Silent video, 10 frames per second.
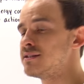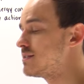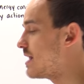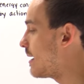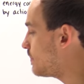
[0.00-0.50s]
this
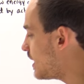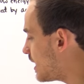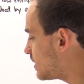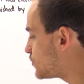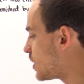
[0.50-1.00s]
step
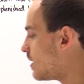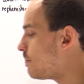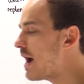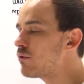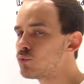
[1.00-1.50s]
is
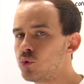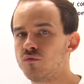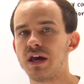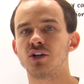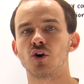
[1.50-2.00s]

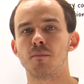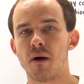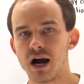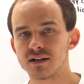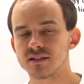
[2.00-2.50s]
pyruvate
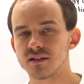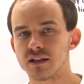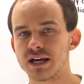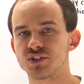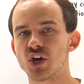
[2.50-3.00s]

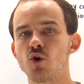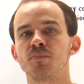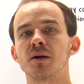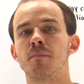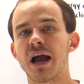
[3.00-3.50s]
carboxylase. So
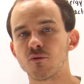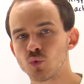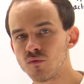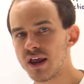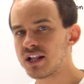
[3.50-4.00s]

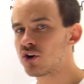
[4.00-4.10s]
pyruvate